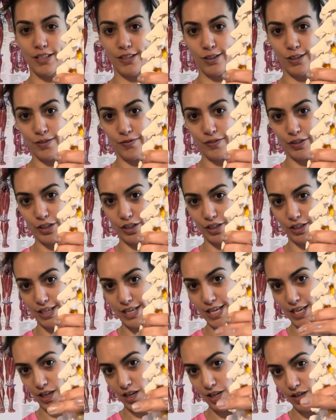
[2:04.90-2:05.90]
curvature
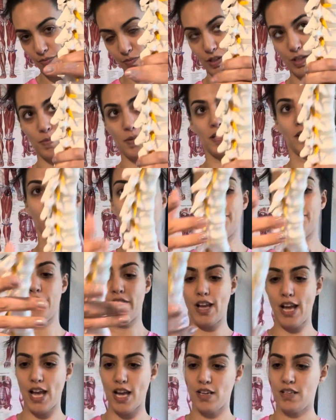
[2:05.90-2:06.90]
here, which means it's
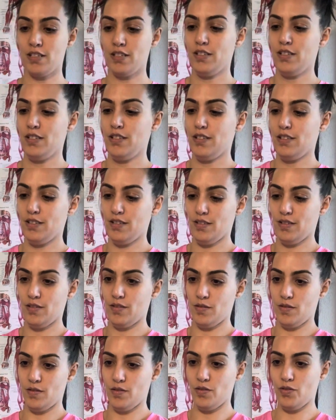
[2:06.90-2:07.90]
flat.
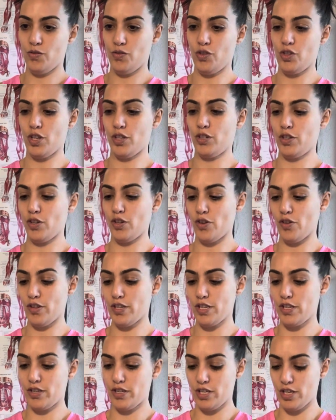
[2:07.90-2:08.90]
Just all
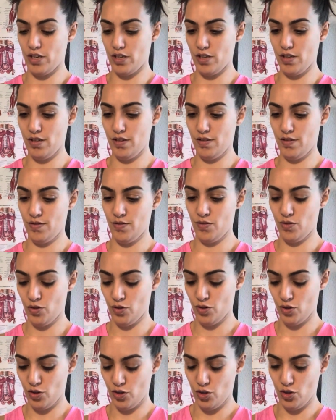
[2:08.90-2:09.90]
this here.
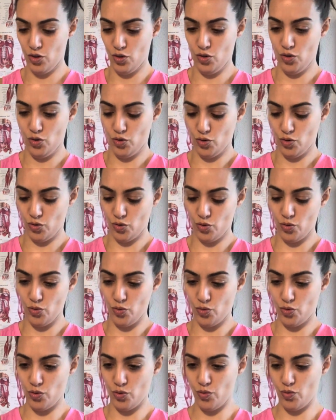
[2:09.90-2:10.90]
Doot,
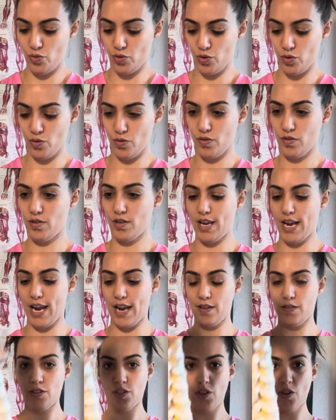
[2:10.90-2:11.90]
doot, doot. Okay,
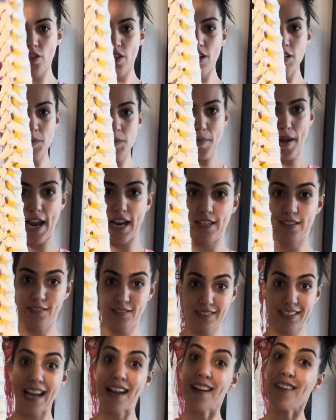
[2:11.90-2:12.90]
so their spine
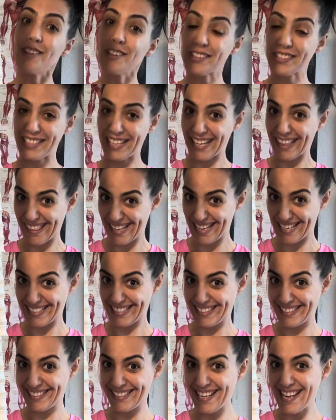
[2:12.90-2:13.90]
kind of looks like this.